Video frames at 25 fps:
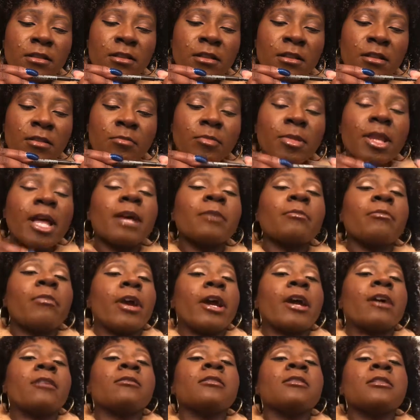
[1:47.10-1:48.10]
Black brown.
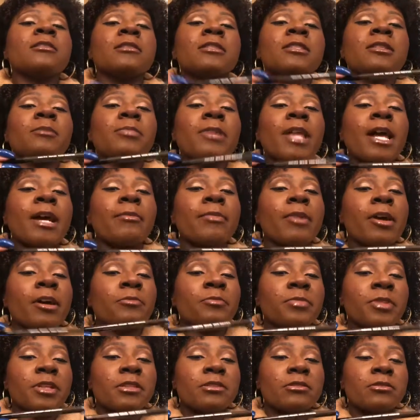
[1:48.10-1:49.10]
This is the black brown
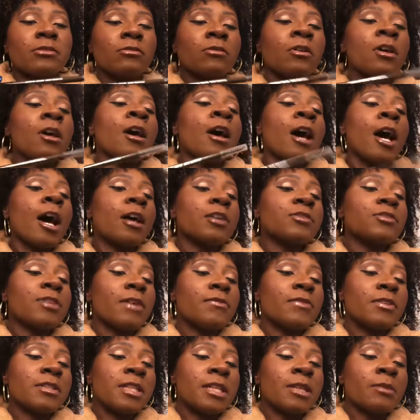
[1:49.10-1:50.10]
pencil. I also have the
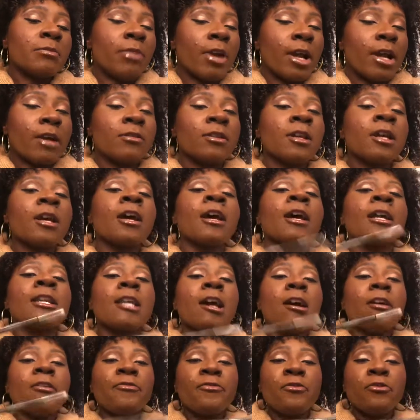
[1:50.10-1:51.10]
deep brown. Now
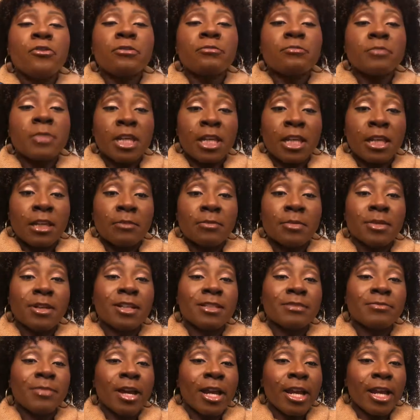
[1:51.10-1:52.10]
for me, because
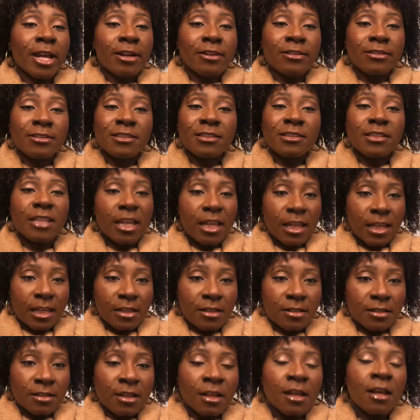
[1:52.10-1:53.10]
my hair is
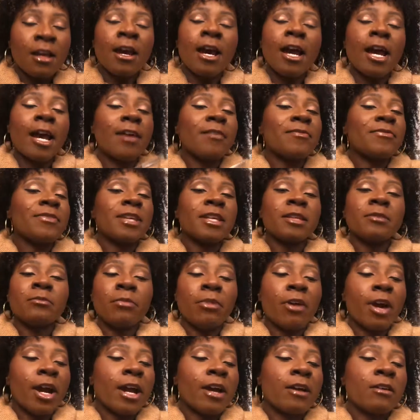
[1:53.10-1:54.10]
thin, I have thin
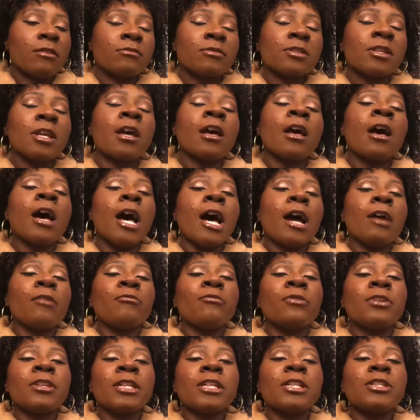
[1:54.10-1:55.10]
brows, I
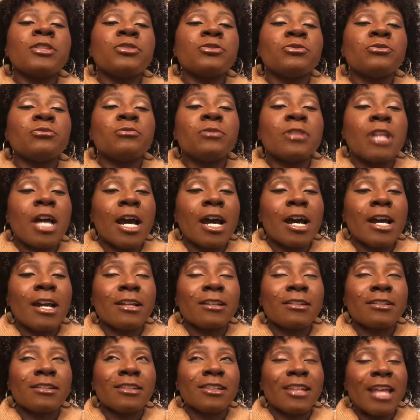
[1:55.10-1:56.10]
really do not
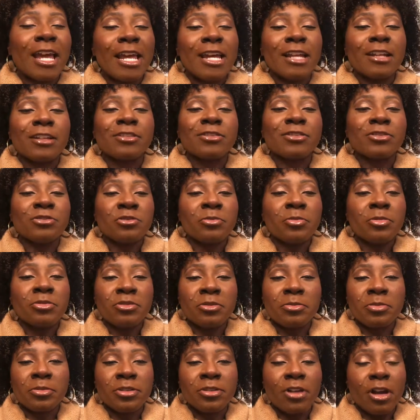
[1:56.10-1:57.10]
like super, super
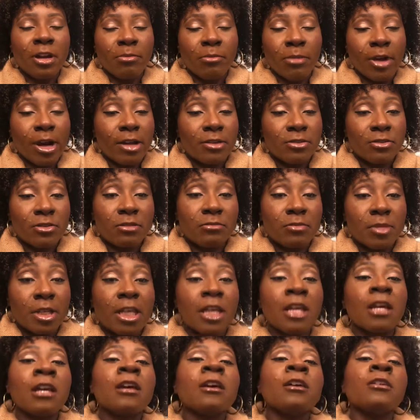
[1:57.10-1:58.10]
dark browns on me.
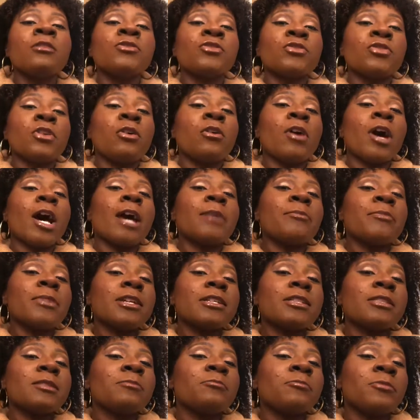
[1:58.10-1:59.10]
So I mix
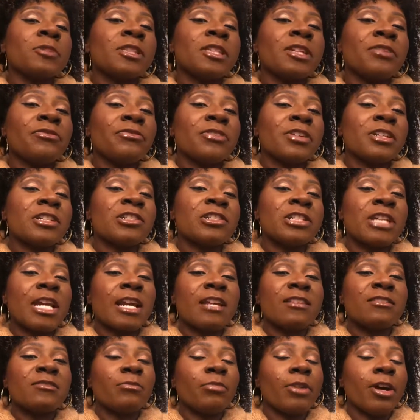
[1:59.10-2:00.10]
them with different shades of
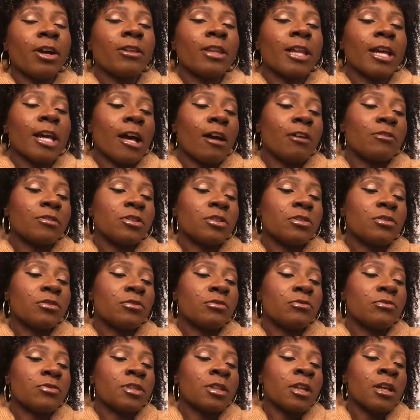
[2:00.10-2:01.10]
brown. Like I'll
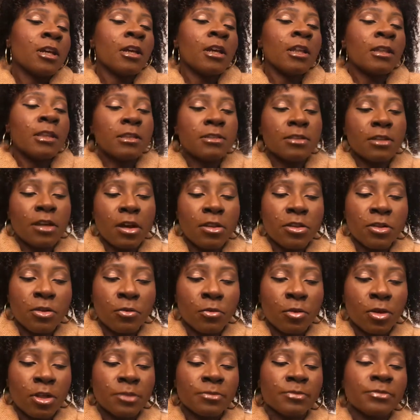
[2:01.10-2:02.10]
use this other
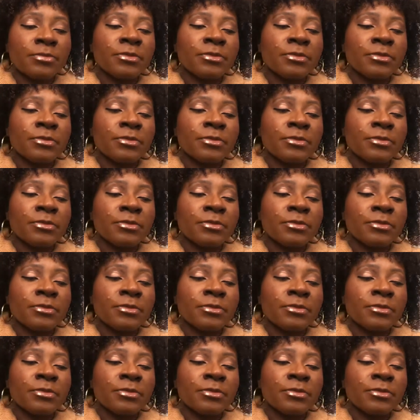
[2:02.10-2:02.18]
one